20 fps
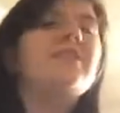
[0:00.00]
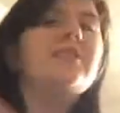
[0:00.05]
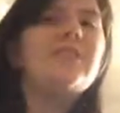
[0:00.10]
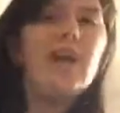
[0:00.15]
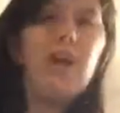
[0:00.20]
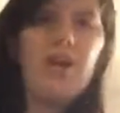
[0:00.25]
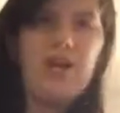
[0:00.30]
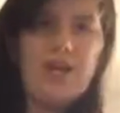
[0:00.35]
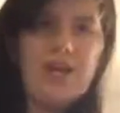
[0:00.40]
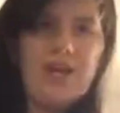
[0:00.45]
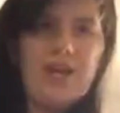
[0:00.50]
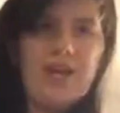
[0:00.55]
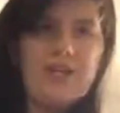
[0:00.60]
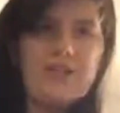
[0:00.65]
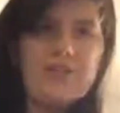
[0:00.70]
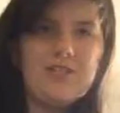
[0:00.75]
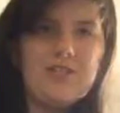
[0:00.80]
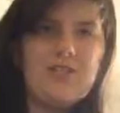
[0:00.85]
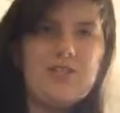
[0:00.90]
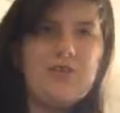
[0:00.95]
This Saturday
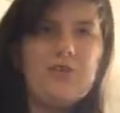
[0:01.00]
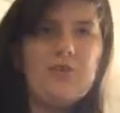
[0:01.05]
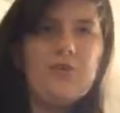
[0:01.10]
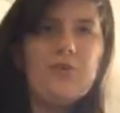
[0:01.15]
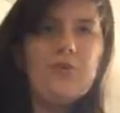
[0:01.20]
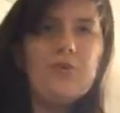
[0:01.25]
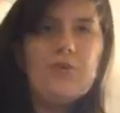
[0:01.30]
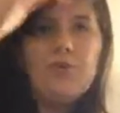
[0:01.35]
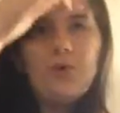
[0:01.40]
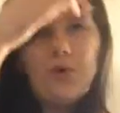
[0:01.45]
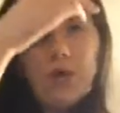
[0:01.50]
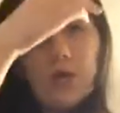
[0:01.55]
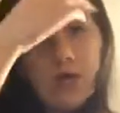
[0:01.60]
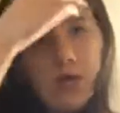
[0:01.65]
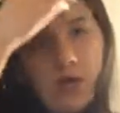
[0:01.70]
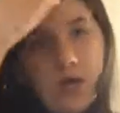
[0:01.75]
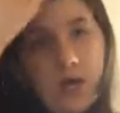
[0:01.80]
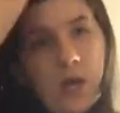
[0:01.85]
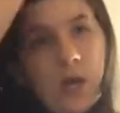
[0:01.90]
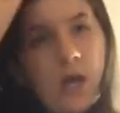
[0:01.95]
is a new
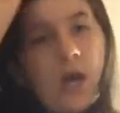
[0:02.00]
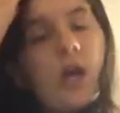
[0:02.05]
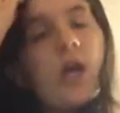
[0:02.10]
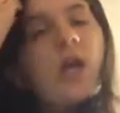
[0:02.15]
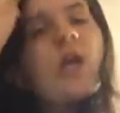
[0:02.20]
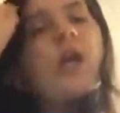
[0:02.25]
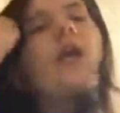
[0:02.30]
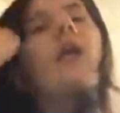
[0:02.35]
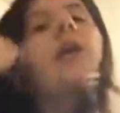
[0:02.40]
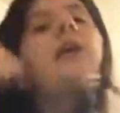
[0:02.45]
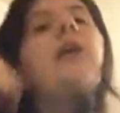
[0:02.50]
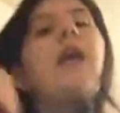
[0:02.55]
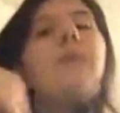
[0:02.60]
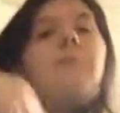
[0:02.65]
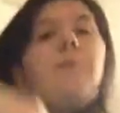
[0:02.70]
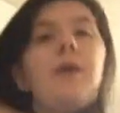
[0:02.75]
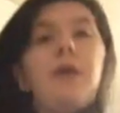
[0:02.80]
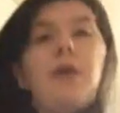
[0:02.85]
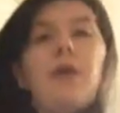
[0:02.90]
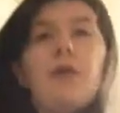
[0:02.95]

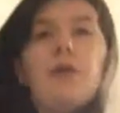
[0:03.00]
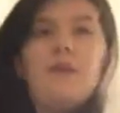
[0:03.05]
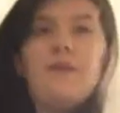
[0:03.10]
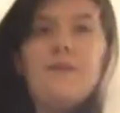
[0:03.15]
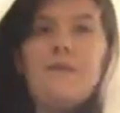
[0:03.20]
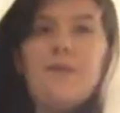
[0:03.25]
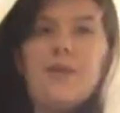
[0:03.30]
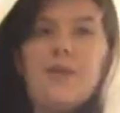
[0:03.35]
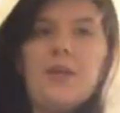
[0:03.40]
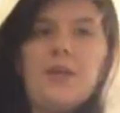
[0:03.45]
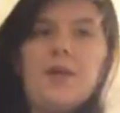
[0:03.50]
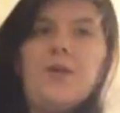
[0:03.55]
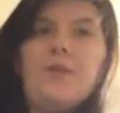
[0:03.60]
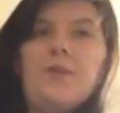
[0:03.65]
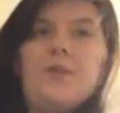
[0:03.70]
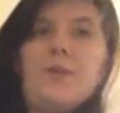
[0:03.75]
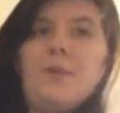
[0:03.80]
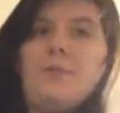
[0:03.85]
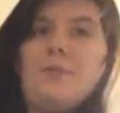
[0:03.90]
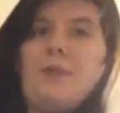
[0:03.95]
gaming
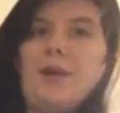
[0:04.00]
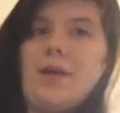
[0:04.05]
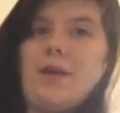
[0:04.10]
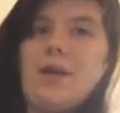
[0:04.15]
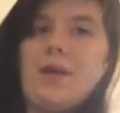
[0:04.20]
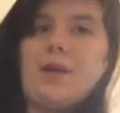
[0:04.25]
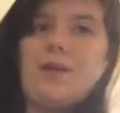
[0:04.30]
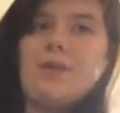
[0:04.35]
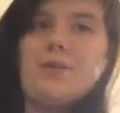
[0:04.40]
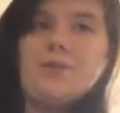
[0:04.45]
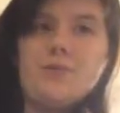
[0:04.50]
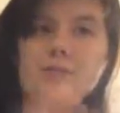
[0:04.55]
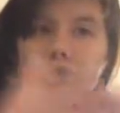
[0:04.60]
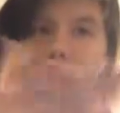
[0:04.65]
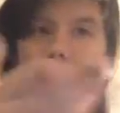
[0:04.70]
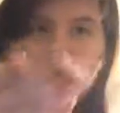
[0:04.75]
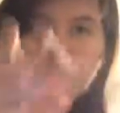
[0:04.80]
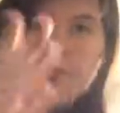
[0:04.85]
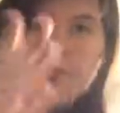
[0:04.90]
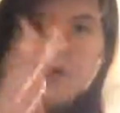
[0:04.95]
video on my
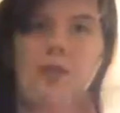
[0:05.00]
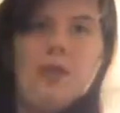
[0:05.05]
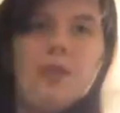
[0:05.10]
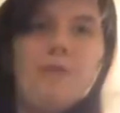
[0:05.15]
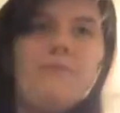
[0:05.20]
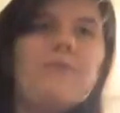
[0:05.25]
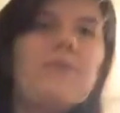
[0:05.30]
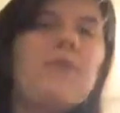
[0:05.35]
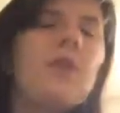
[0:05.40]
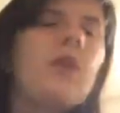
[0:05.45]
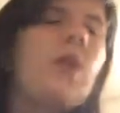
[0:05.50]
channel here.